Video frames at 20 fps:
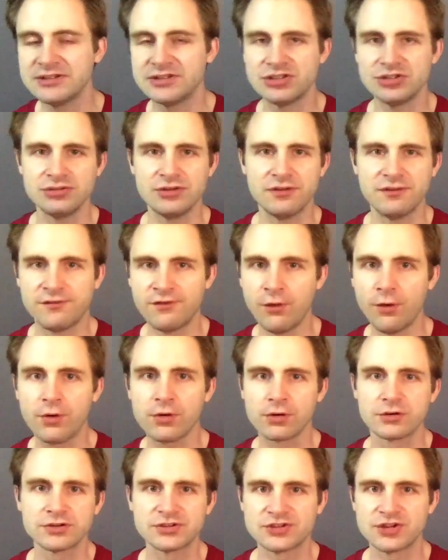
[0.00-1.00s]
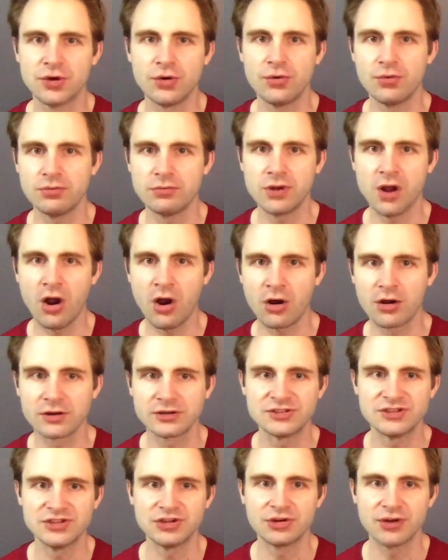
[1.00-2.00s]
to the 4 or so
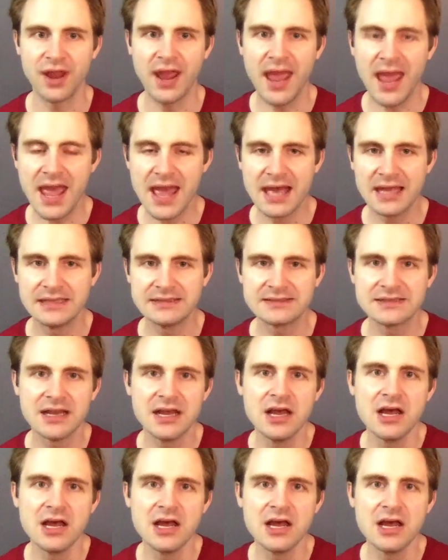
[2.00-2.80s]
cards in your hand,